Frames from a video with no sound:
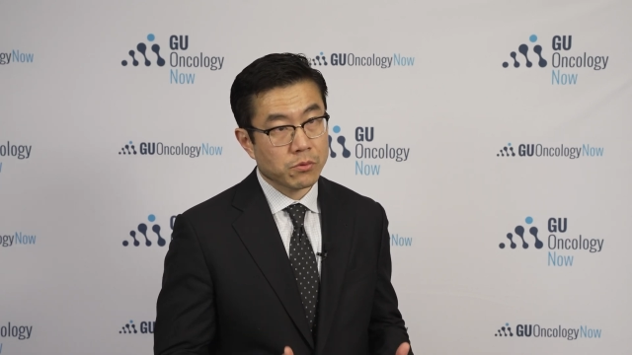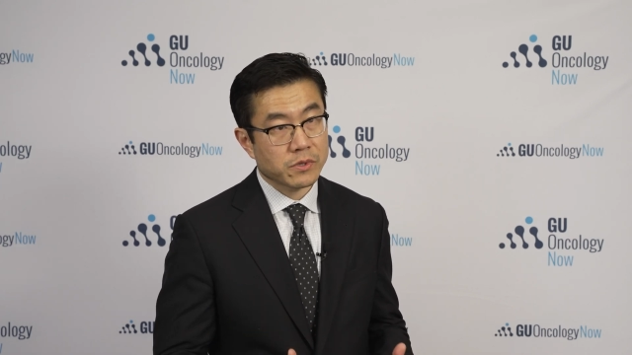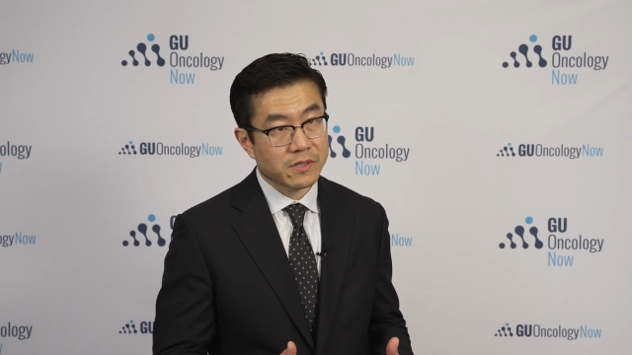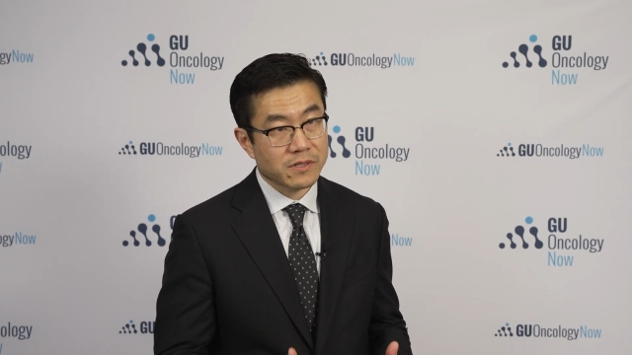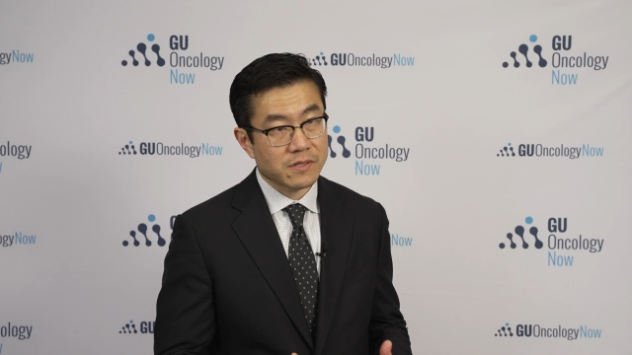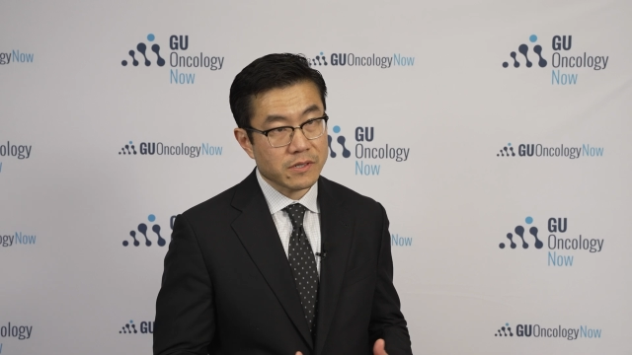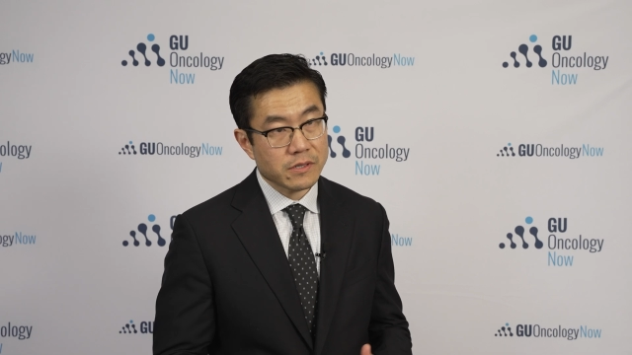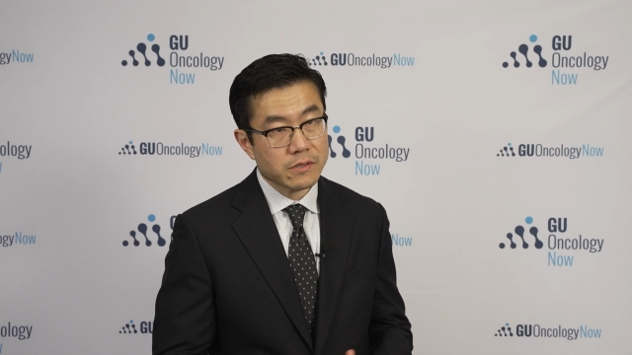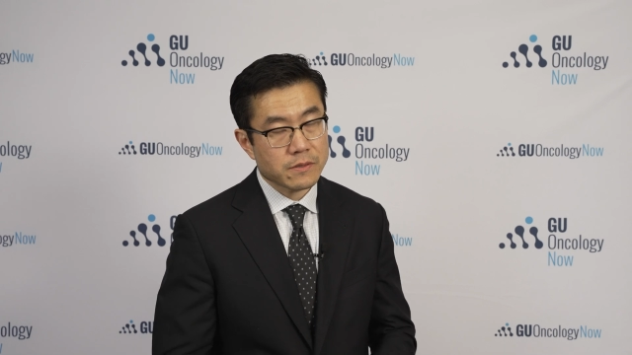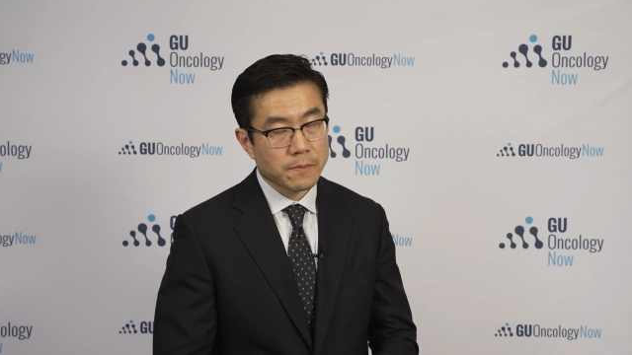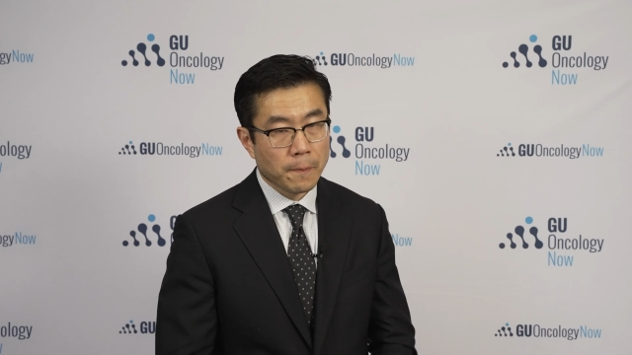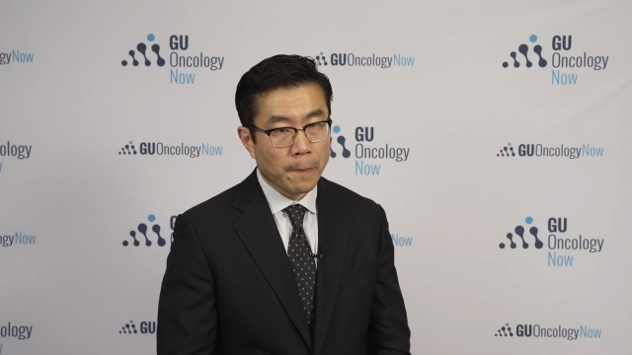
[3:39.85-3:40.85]
with
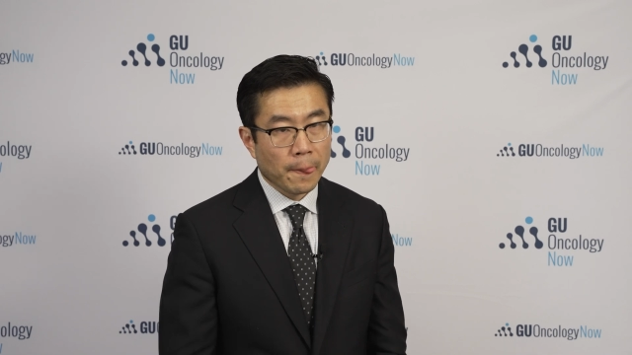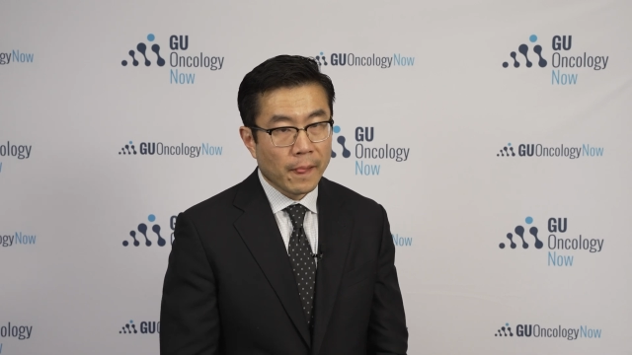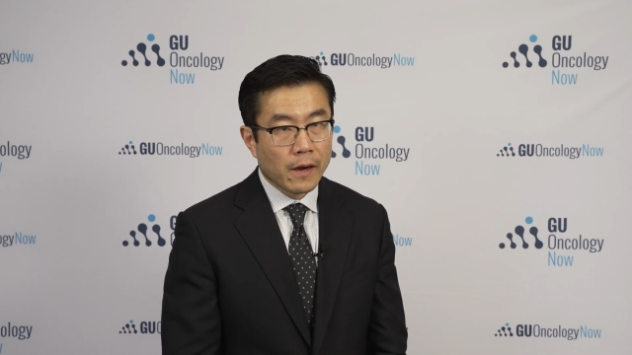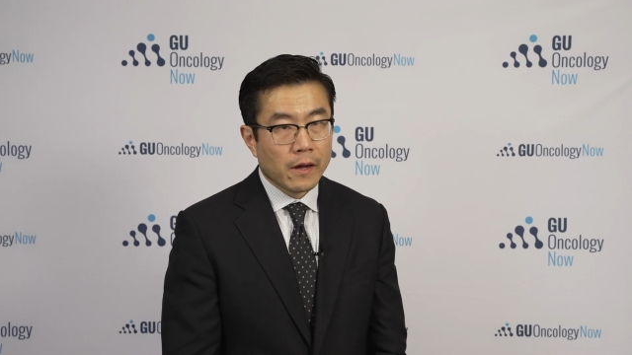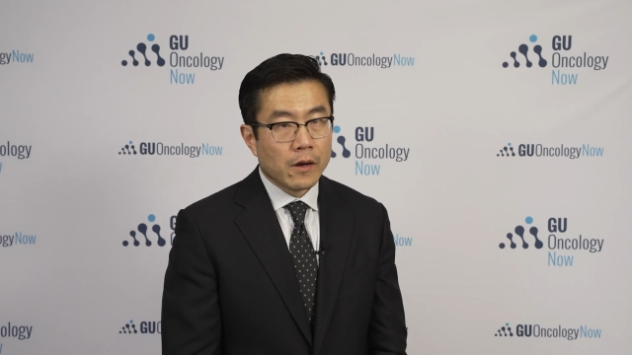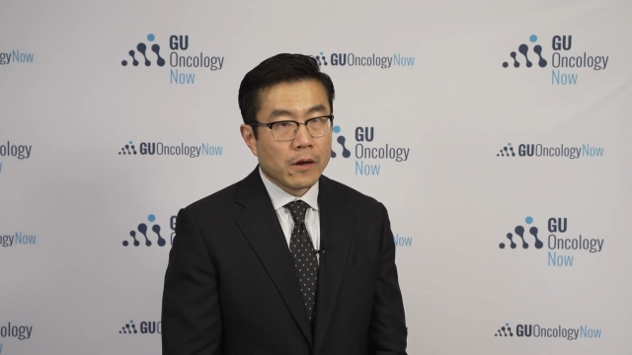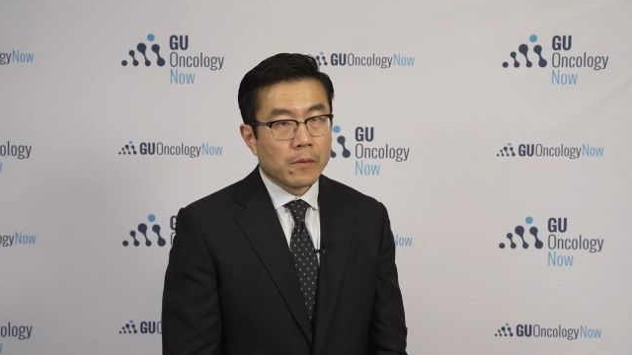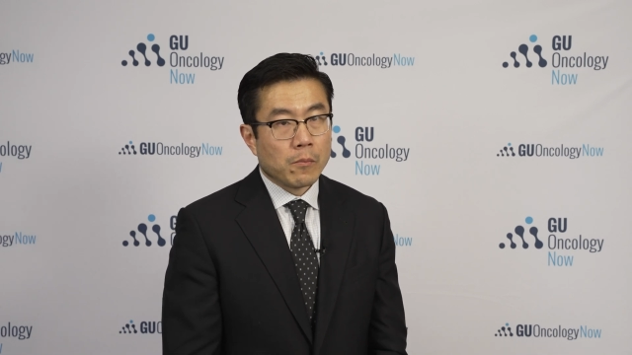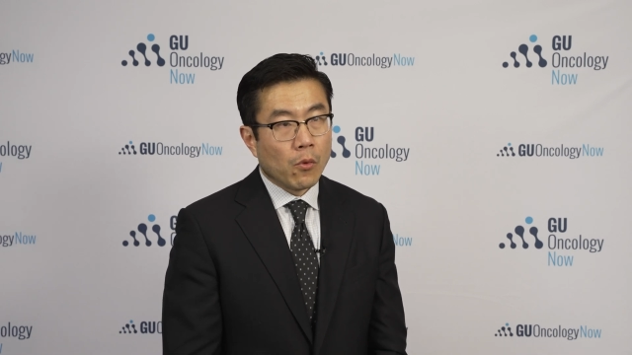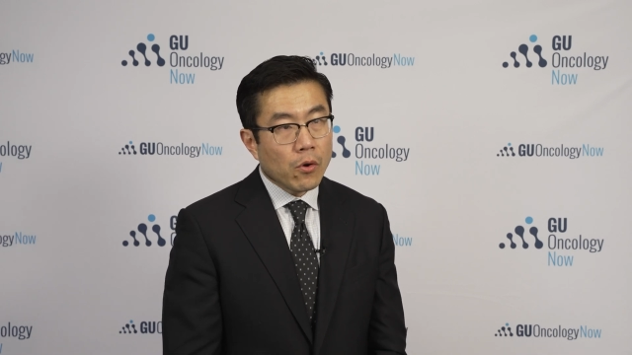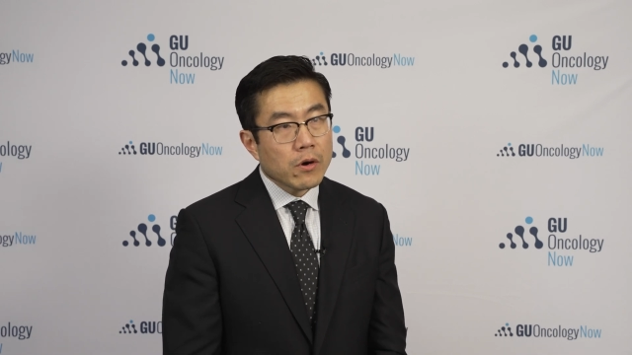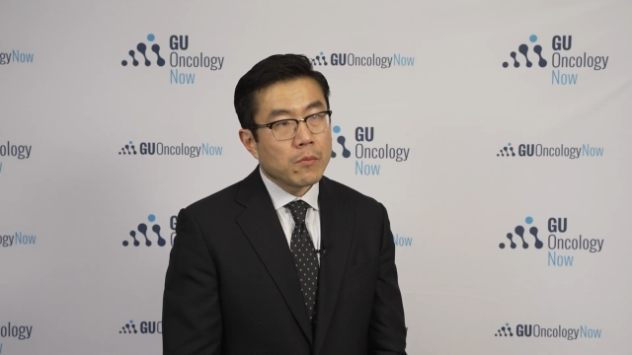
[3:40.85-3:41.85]
disease.
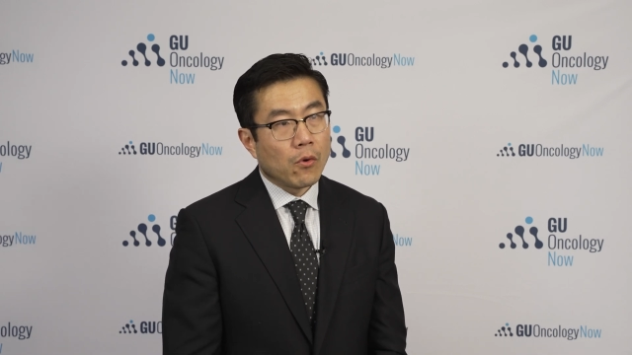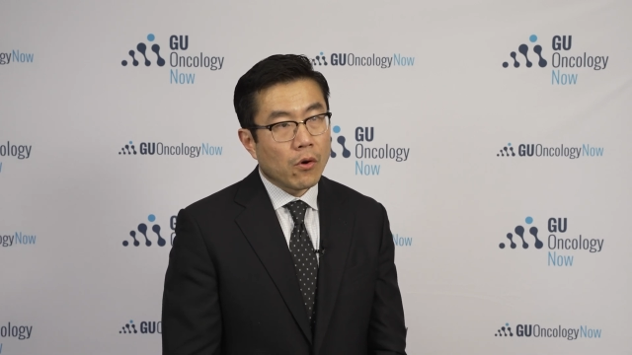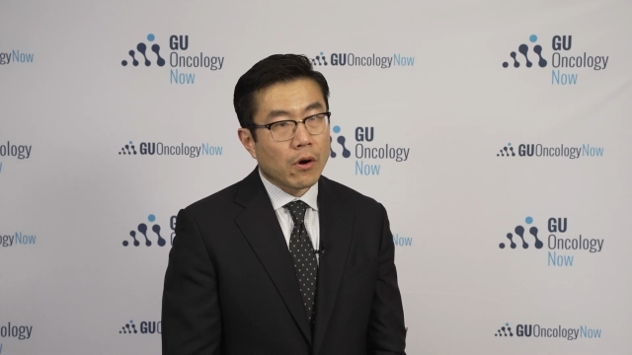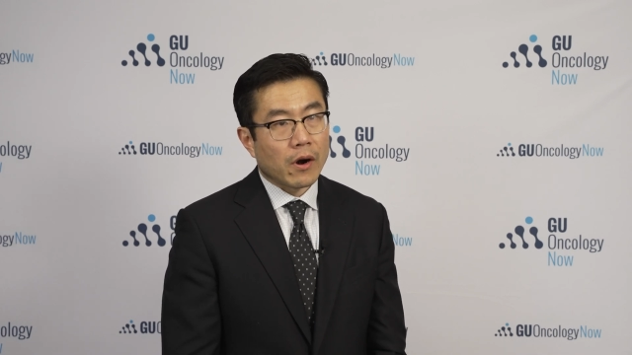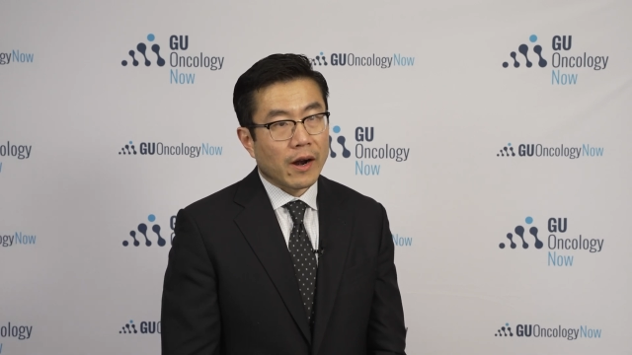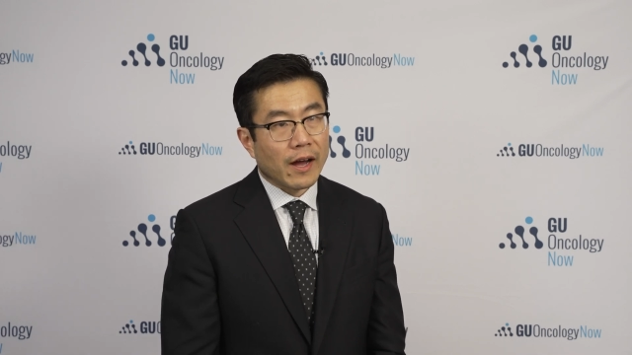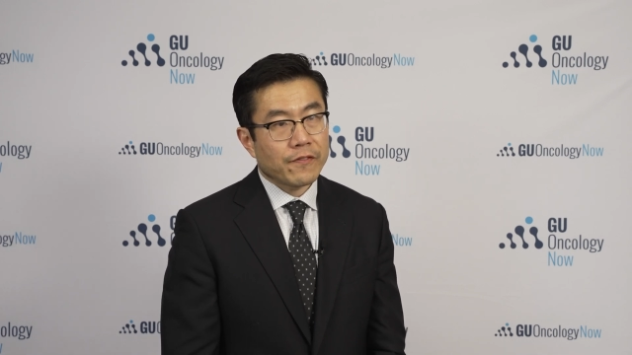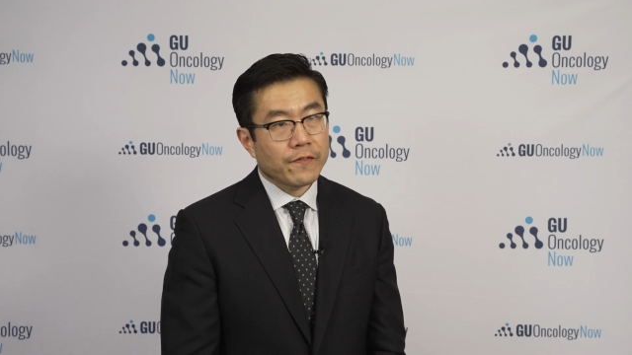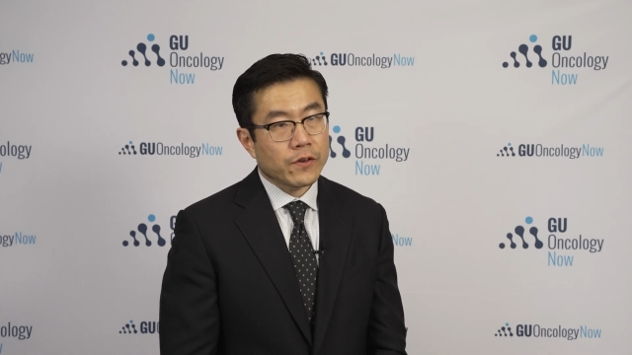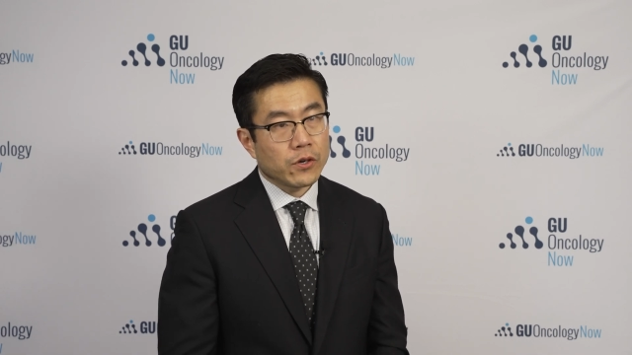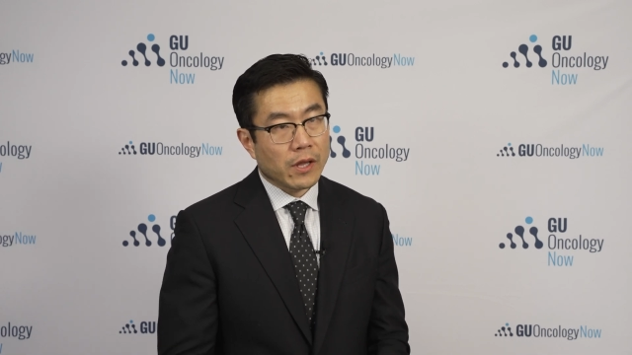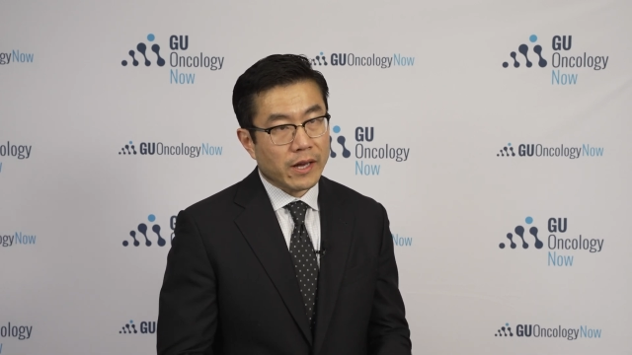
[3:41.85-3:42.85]
More and more, I
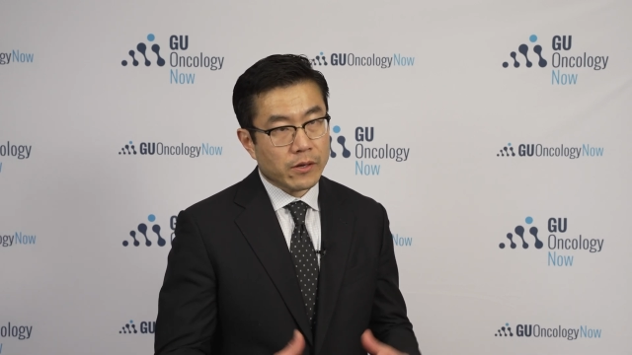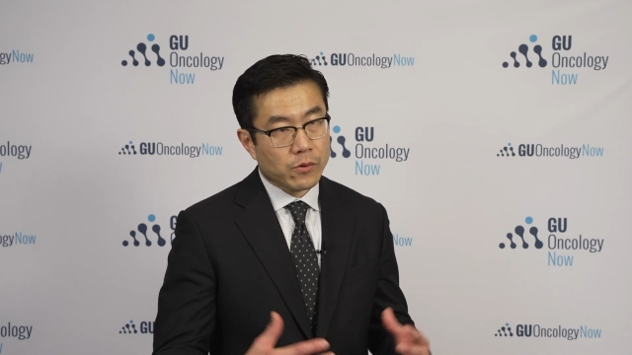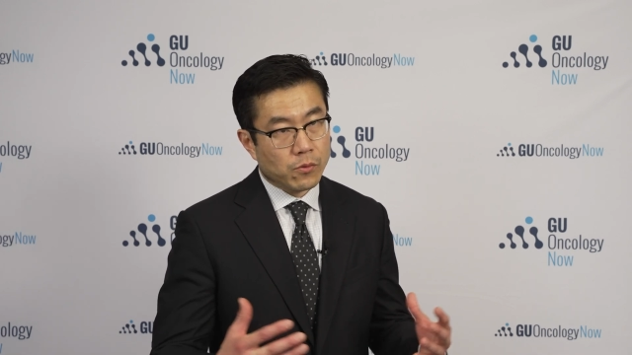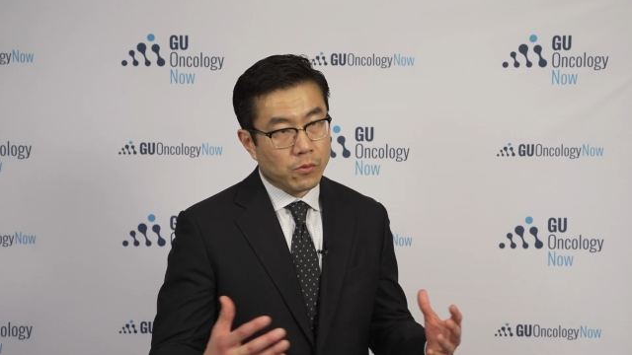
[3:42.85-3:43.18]
feel like